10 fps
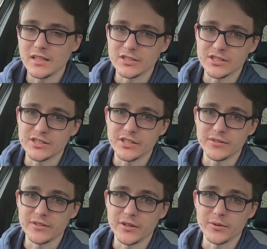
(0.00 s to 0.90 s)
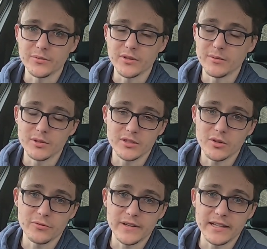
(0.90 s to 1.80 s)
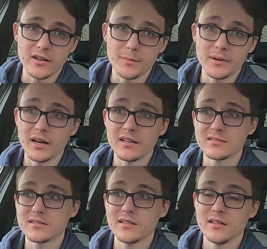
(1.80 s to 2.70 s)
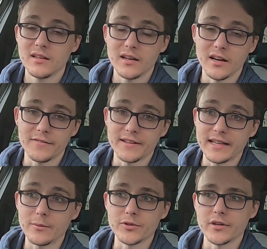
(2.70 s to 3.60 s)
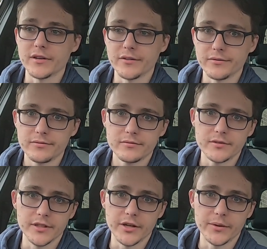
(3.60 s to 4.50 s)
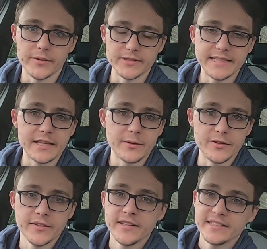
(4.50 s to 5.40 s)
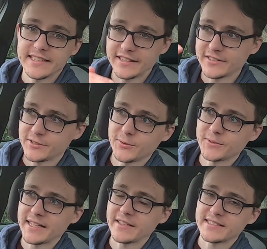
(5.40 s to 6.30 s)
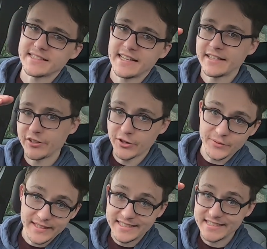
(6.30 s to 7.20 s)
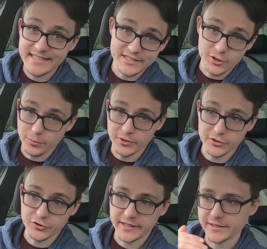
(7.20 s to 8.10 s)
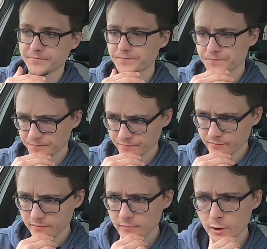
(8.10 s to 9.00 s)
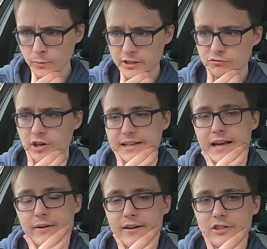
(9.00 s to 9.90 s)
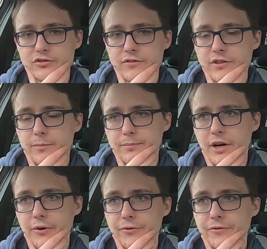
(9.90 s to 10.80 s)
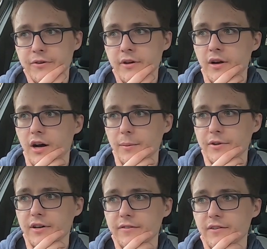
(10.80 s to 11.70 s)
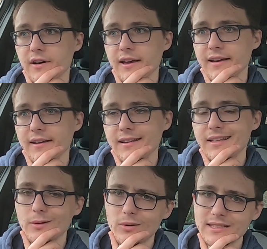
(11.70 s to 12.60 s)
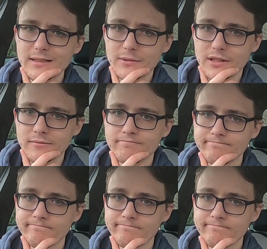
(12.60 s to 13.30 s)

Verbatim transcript: I just don't know. A Golf 8R Plus. And I think that would kind of, you know, it would set the stalls out to say, you know, this is top of the tree. Whereas right now, and having driven them both, I'm kind of like, they're quite similar.